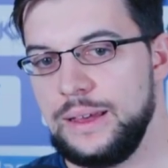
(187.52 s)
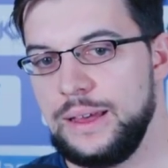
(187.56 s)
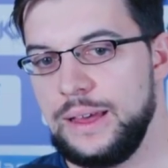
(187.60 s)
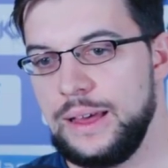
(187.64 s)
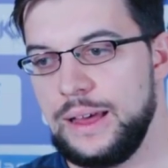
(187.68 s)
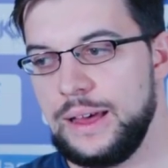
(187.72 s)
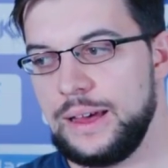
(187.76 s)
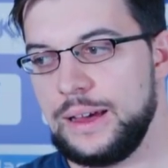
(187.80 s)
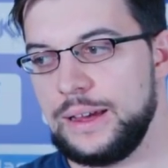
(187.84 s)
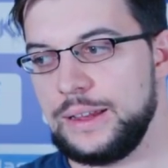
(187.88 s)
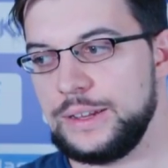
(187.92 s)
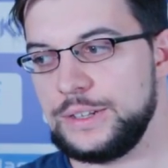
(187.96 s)

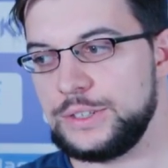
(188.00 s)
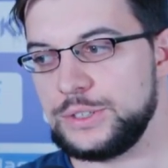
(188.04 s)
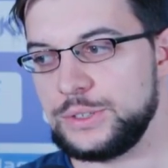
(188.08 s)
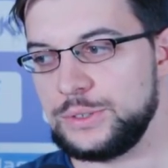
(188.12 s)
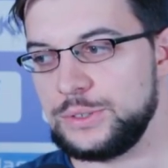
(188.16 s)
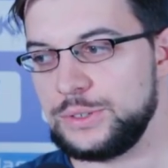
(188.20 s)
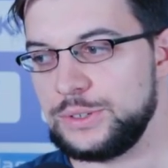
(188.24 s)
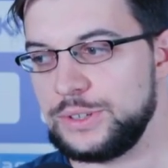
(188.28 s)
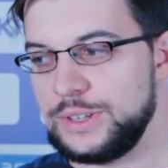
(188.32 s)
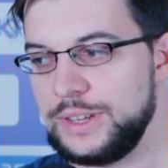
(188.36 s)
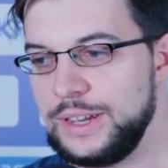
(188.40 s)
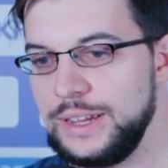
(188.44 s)
I
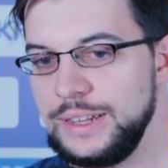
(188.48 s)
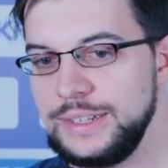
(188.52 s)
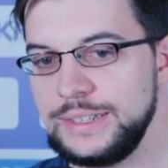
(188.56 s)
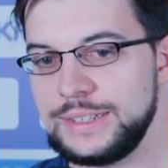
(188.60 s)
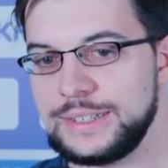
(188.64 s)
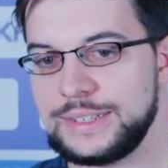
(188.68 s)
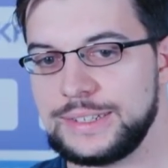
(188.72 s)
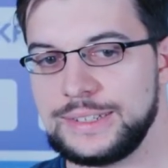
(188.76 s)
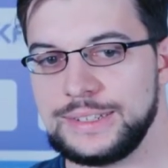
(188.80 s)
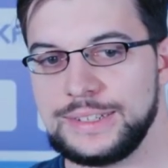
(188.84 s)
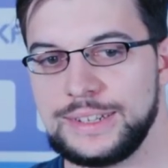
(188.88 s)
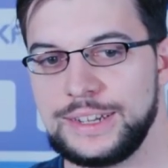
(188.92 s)
don't know
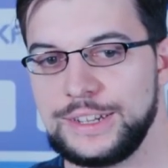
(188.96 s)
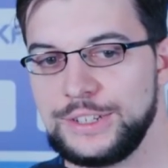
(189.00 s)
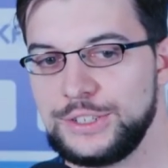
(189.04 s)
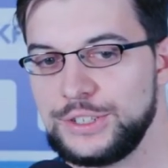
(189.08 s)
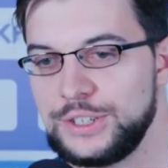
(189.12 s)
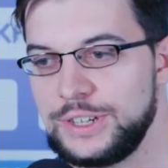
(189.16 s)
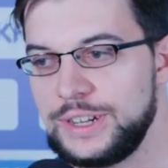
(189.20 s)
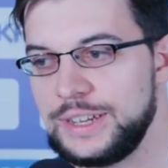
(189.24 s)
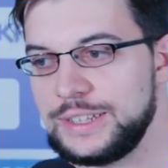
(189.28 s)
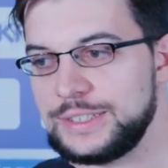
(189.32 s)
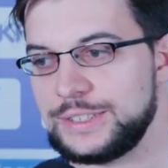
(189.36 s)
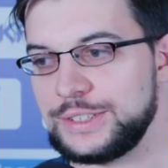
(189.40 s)
yet.
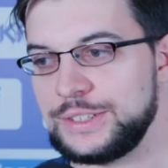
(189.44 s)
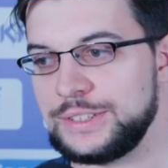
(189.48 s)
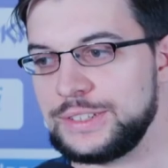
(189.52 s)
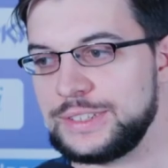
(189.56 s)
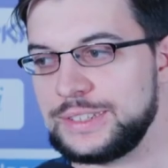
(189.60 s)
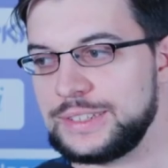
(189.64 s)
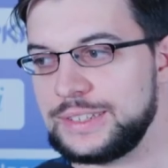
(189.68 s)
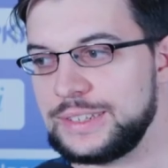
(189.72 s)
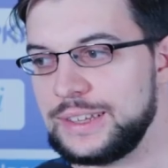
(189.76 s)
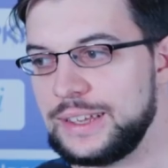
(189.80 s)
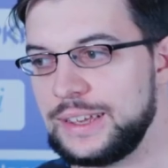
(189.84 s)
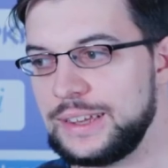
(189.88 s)
Nigel
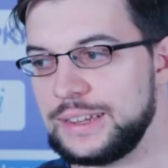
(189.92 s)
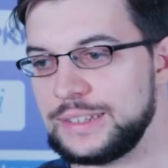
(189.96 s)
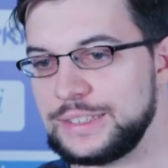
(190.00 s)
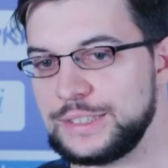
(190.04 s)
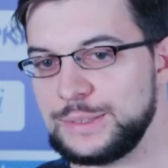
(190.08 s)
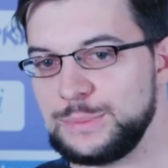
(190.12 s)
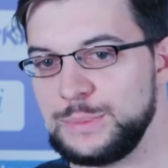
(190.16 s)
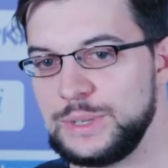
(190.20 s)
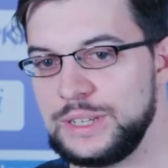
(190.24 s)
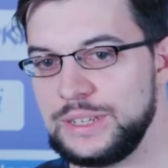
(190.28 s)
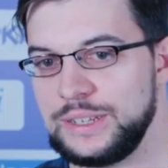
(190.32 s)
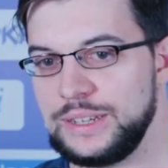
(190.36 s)
hasn't
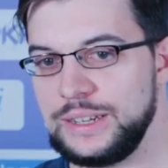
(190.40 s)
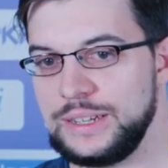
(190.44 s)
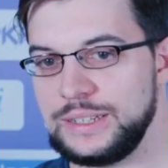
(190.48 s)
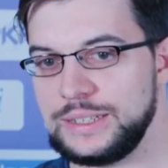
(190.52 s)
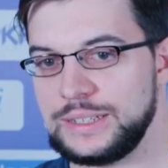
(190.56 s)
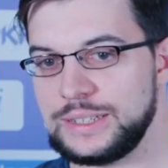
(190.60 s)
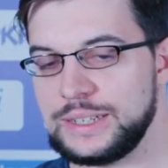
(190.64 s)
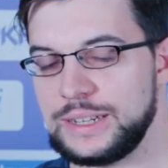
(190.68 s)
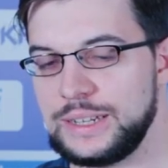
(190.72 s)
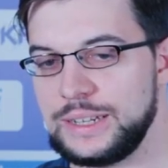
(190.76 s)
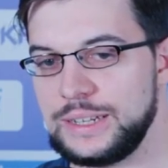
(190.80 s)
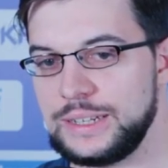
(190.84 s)
asked me
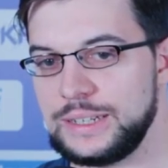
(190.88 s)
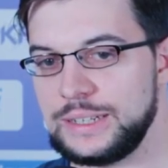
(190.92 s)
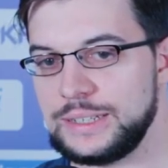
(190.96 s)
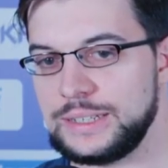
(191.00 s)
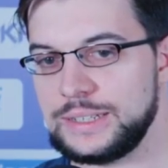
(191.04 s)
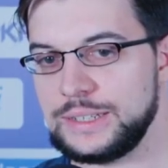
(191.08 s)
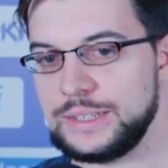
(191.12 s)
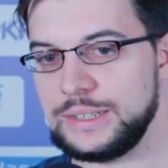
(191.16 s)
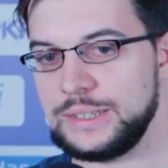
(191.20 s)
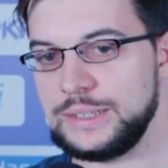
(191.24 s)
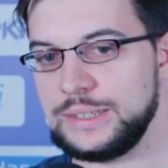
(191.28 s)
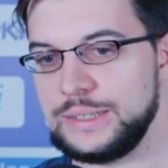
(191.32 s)
yet,
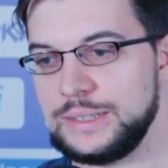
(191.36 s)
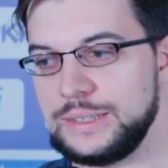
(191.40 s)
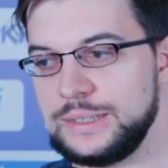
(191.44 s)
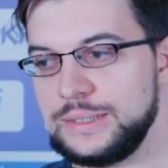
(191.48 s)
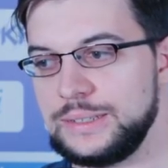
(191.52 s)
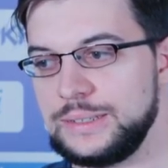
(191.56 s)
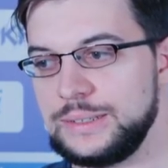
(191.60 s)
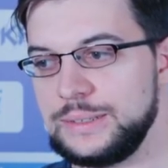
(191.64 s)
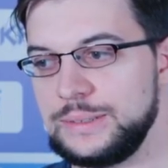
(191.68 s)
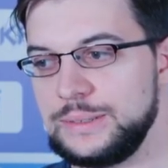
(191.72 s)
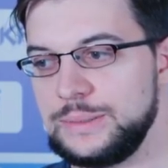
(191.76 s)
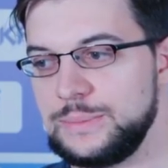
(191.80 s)
and
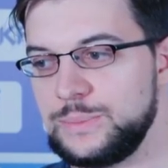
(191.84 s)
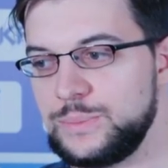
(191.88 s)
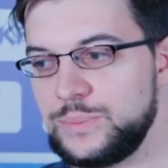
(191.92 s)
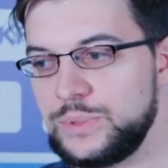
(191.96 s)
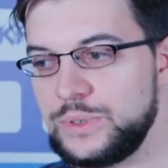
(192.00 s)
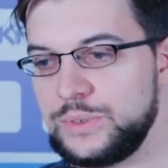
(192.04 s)
uh,